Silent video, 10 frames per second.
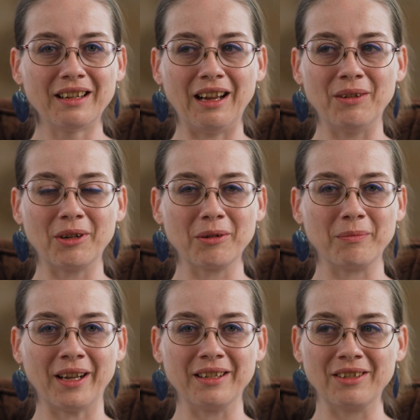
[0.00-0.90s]
I would have
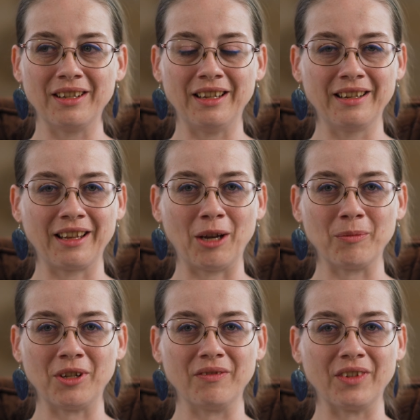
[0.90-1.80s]
been in
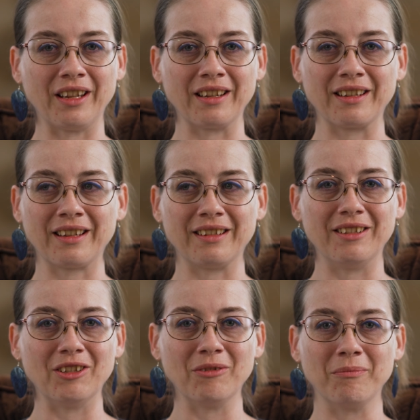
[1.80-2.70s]
captivity
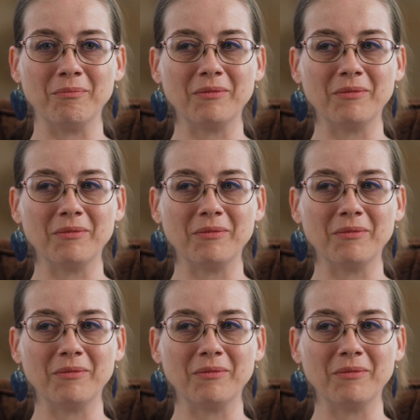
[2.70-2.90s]
until